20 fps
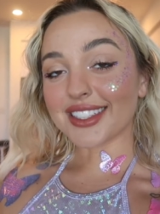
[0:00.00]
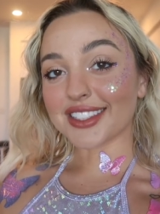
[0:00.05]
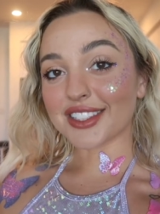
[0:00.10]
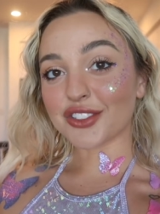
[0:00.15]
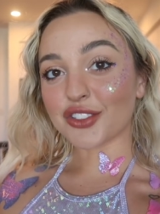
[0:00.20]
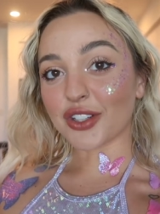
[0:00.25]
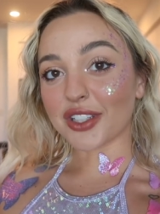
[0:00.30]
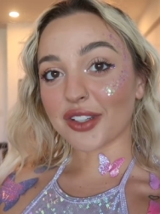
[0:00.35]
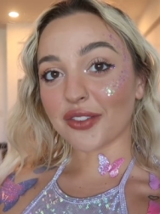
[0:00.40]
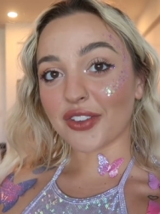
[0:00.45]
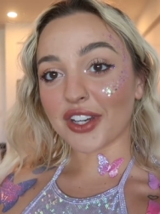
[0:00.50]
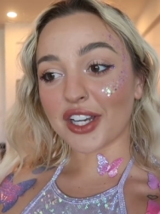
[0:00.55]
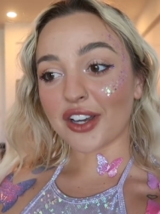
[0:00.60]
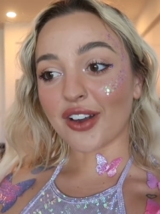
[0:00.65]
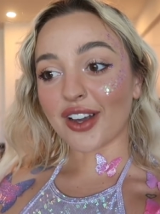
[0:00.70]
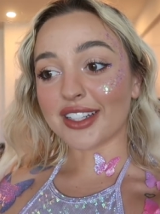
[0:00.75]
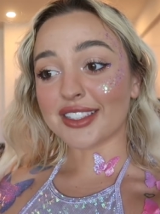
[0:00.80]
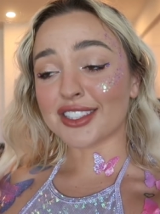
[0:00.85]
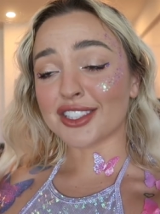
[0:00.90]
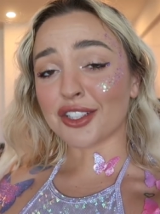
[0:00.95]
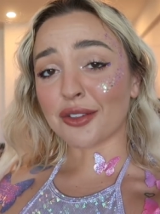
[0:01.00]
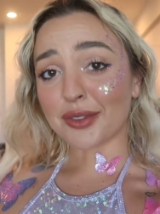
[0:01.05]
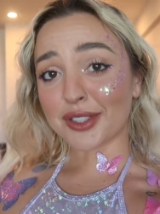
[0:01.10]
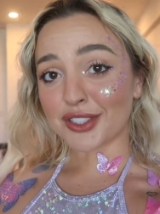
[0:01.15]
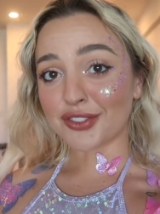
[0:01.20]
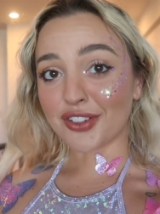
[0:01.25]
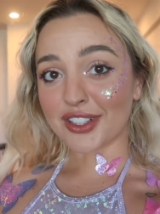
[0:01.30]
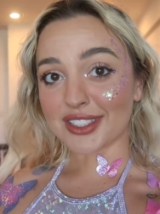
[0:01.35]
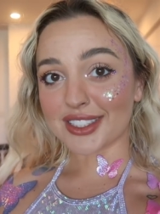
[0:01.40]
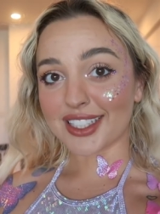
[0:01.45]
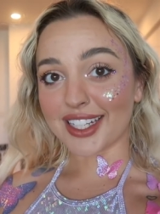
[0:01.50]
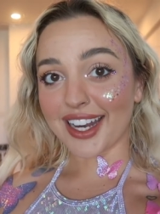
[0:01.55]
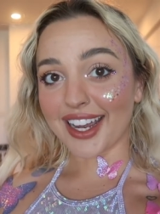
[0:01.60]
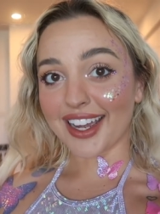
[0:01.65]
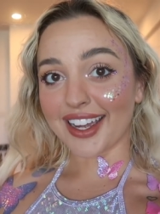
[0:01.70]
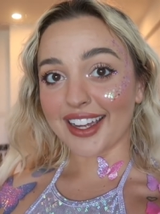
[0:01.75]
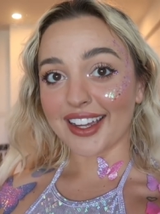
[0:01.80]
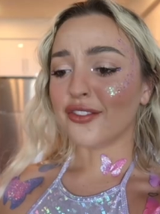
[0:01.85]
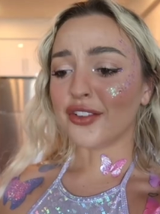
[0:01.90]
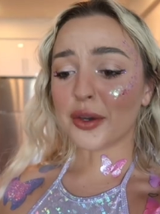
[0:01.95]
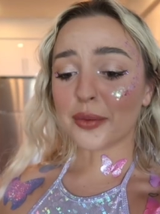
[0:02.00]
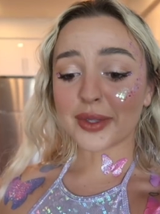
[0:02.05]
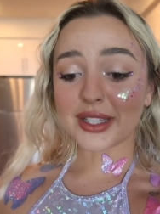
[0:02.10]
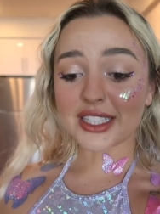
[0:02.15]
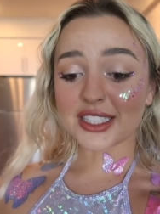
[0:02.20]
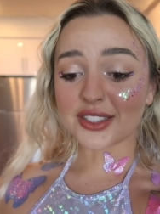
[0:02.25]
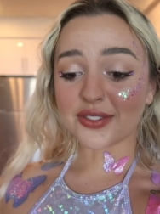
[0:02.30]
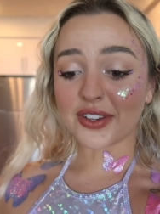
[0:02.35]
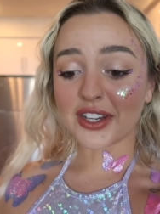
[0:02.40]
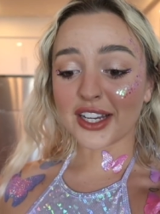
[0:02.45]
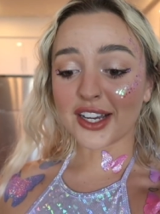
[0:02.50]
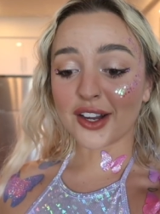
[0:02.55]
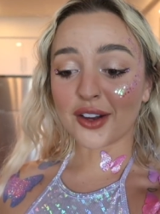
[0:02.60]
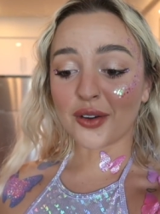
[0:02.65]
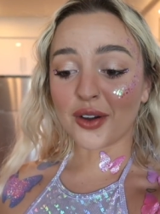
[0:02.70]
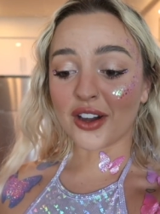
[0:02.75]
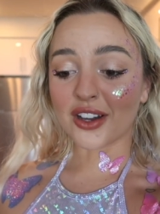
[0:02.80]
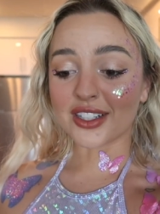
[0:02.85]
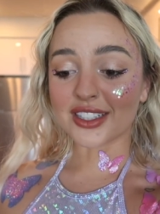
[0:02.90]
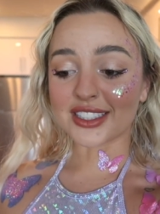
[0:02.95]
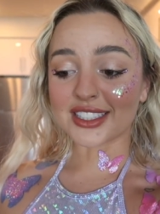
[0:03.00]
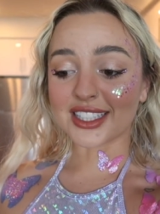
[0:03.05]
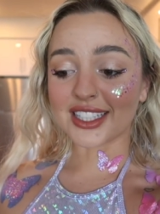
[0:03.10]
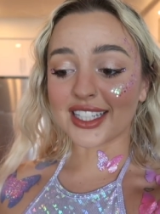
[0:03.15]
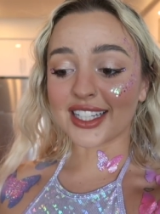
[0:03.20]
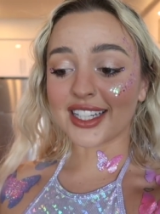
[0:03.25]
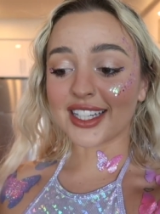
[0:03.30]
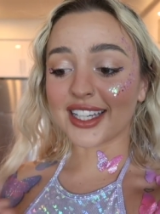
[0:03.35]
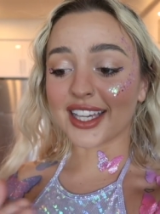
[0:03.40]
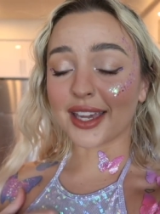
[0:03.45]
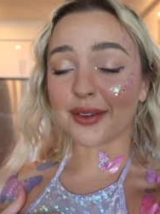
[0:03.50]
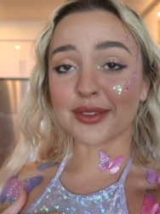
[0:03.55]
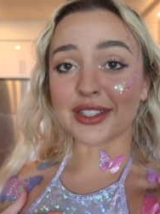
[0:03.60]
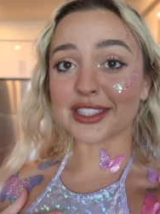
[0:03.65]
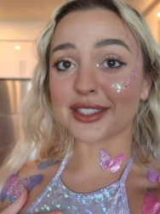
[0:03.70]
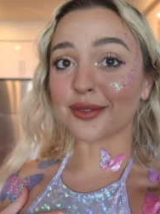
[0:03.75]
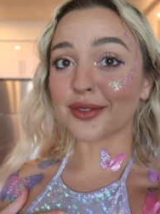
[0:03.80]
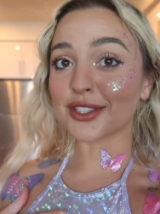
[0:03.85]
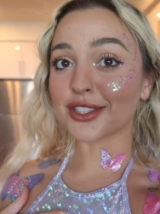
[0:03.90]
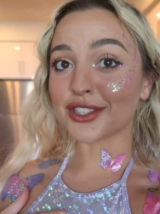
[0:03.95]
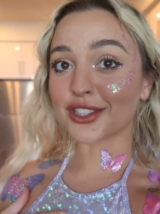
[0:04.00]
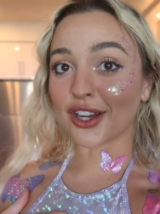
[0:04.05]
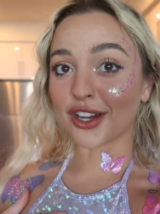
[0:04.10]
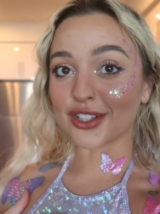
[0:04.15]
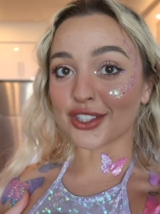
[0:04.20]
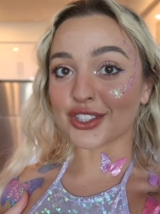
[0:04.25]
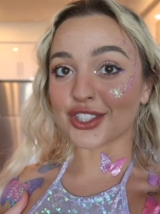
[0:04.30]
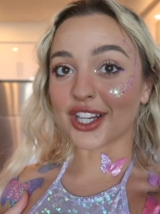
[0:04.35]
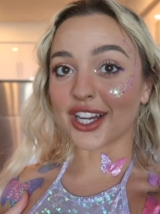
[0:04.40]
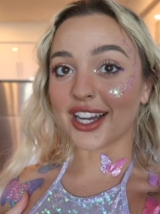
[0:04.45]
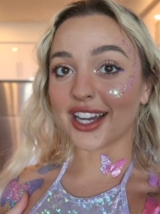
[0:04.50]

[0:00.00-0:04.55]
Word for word: Enjoyed the video. I had so much fun today filming this video. Honestly, it gave me some nostalgia.